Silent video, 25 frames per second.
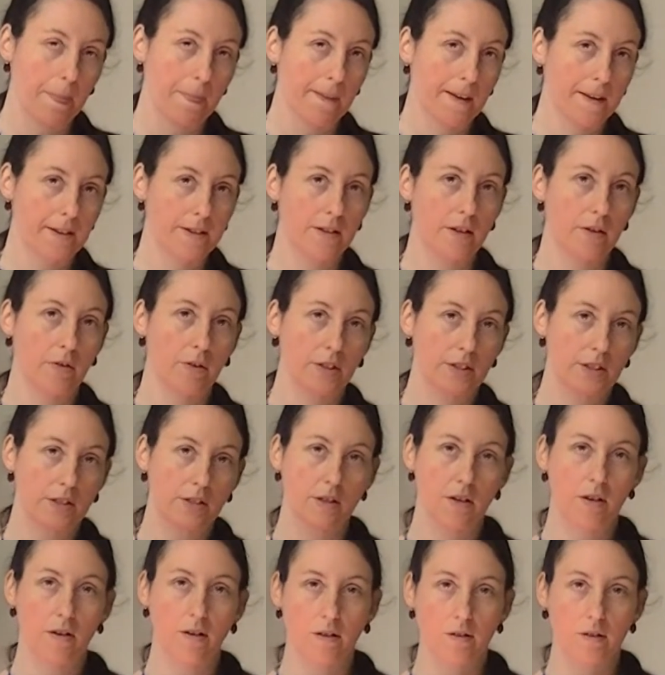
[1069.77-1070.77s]
So
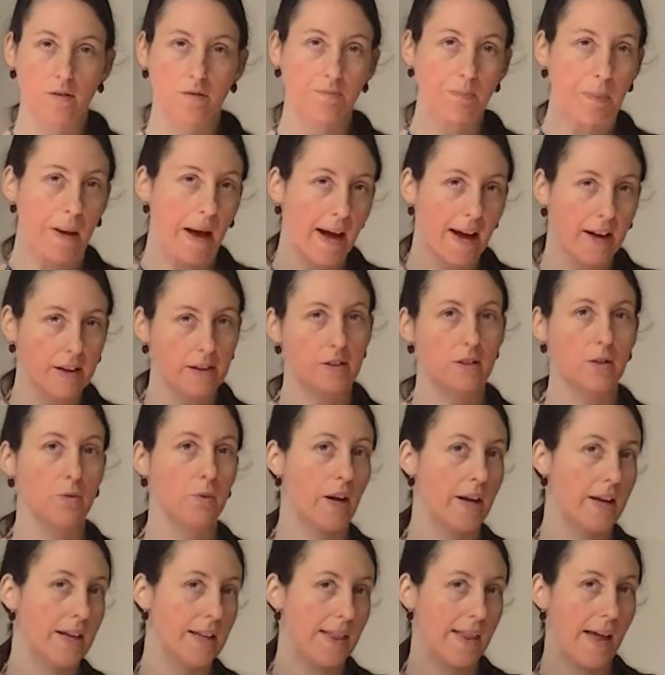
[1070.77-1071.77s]
it's packed
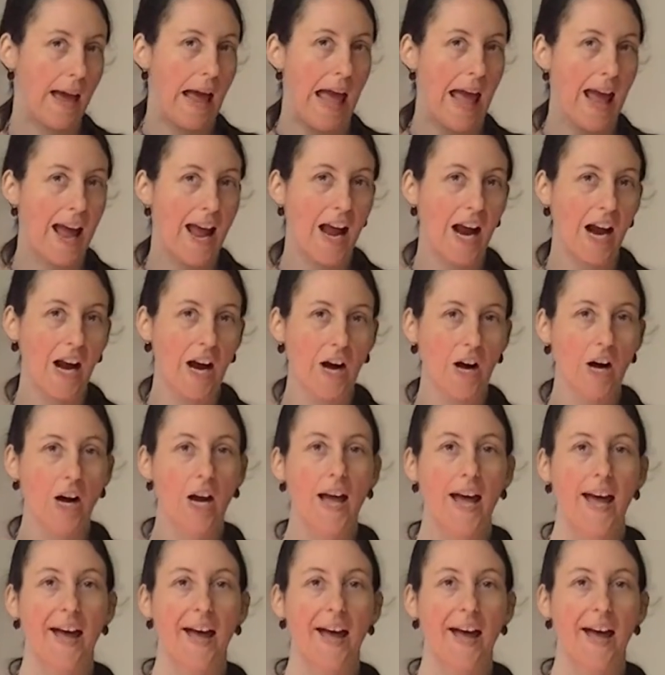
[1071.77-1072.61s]
away in the hair